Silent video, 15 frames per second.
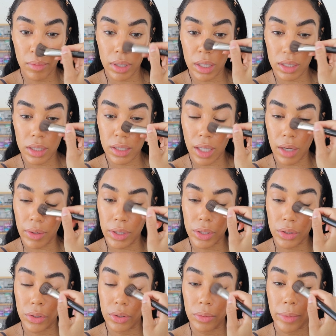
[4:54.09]
But this is how I
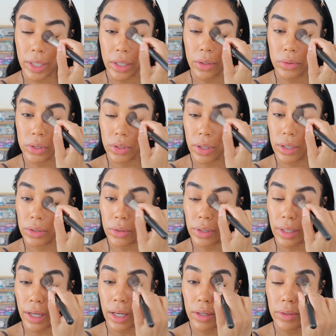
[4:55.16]
do my nose
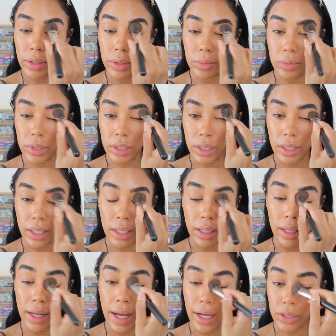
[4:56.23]
contour now, in a really like
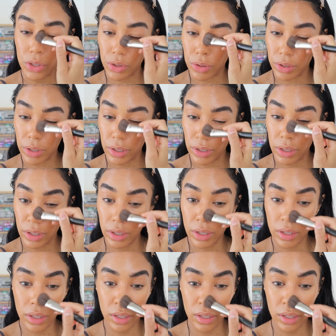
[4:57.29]
natural